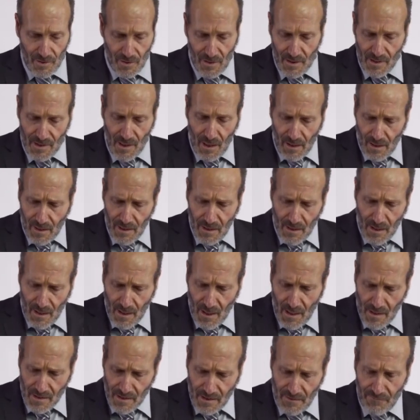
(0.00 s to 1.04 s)
Exactly
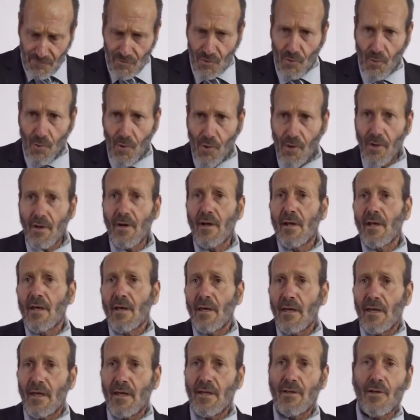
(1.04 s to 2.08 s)
as if you were
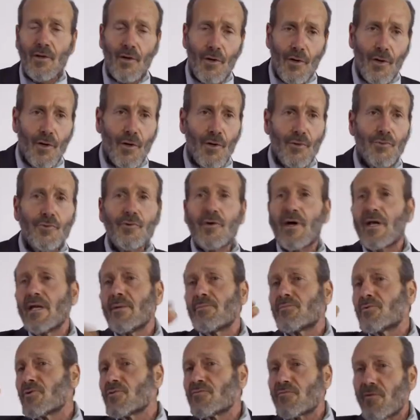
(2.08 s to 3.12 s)
in a
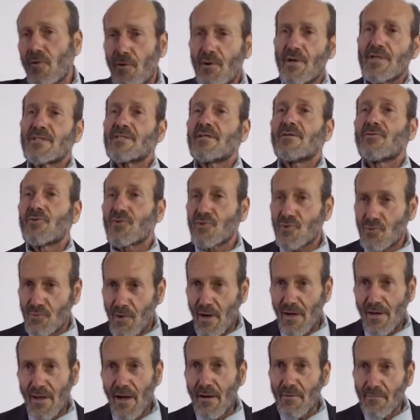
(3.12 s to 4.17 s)
eucalyptus forest in
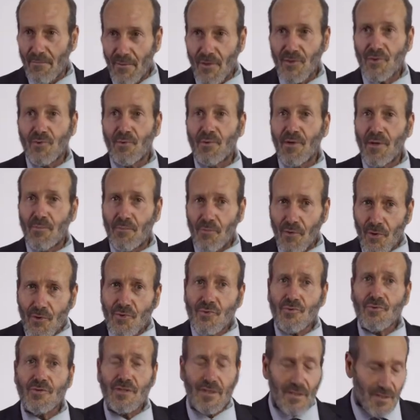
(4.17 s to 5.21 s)
Australia, but you
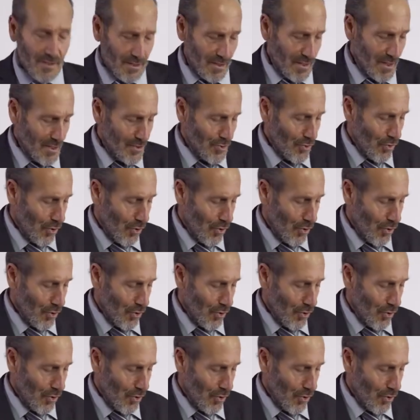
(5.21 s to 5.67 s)
reproduce it in your